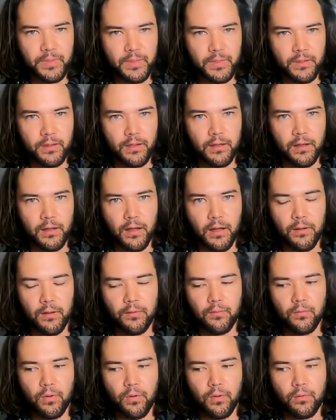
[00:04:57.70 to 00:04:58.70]
uh,
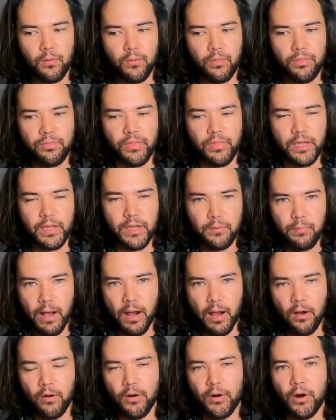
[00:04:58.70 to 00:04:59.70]
think
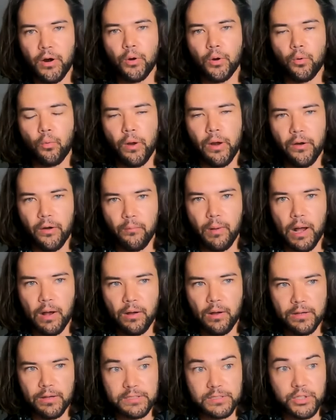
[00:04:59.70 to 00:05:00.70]
about or are aware about
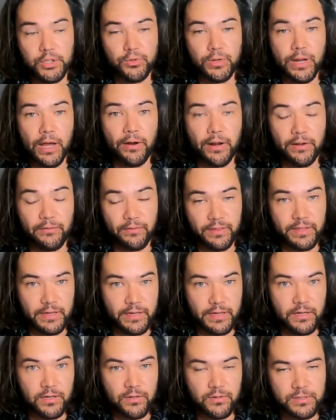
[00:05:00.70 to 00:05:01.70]
and tune out everything
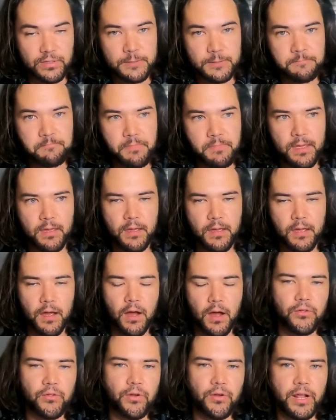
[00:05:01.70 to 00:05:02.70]
else.
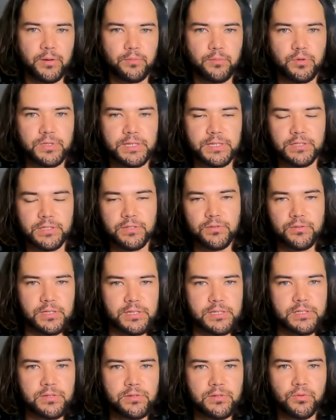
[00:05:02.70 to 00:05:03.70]
Other animals can do this
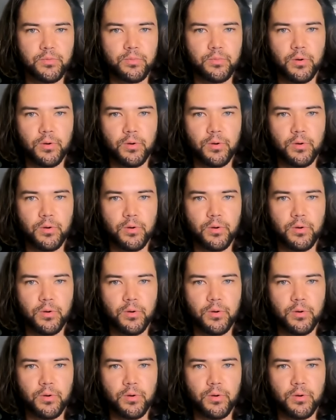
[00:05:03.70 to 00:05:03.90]
too, but